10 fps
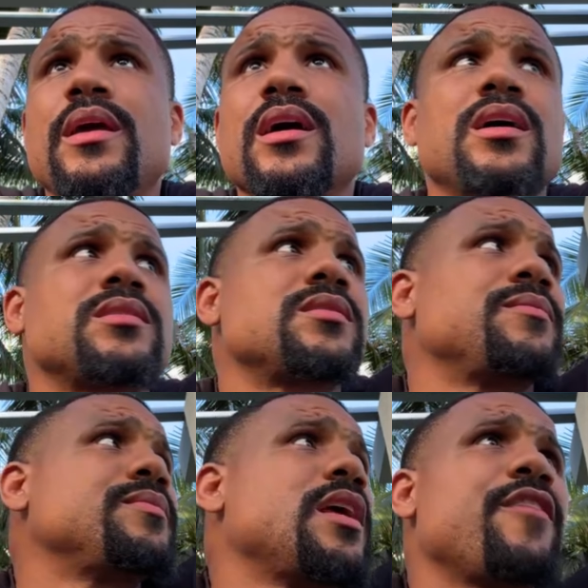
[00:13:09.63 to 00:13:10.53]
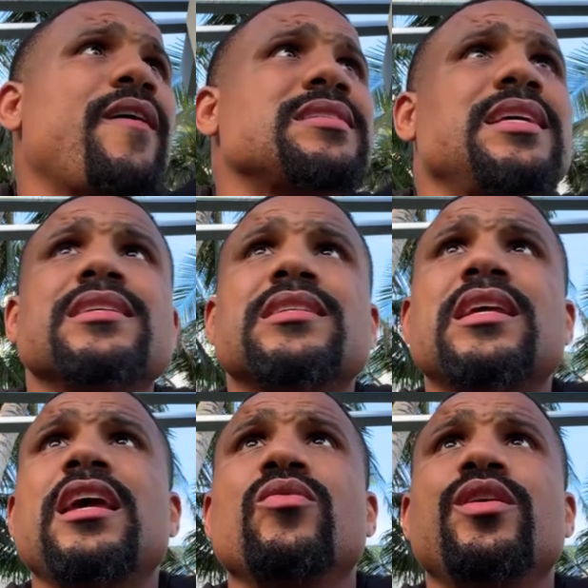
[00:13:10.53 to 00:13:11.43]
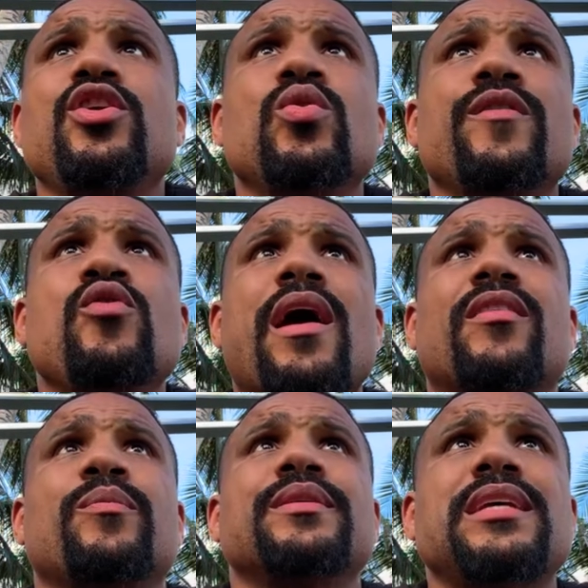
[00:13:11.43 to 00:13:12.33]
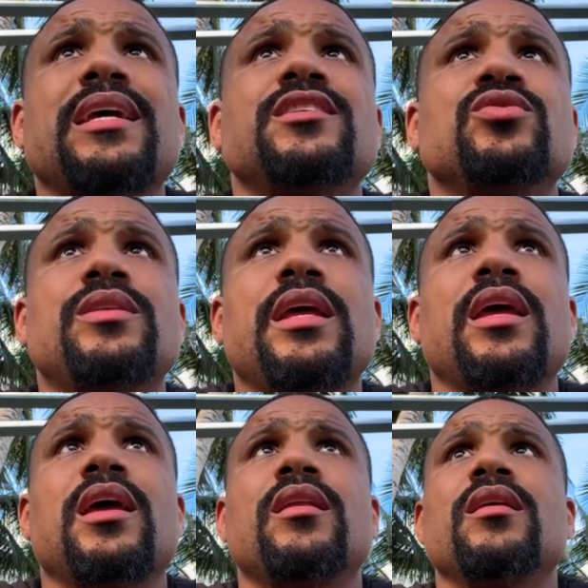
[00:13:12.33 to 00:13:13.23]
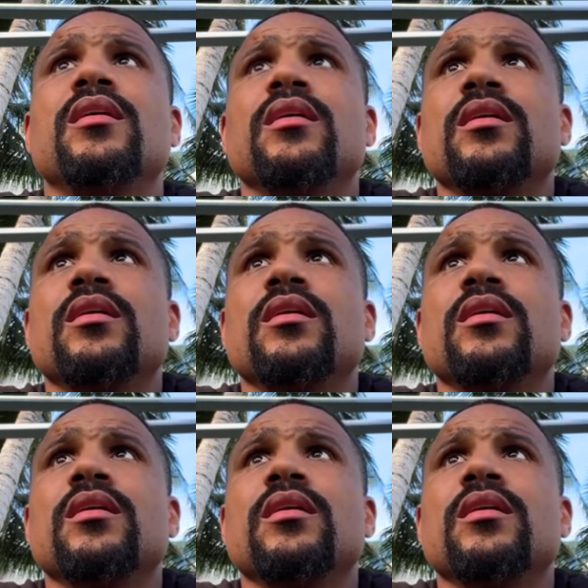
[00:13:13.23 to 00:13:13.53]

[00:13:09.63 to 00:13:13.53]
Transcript: Because if I see the skill in you, if you have the potential, then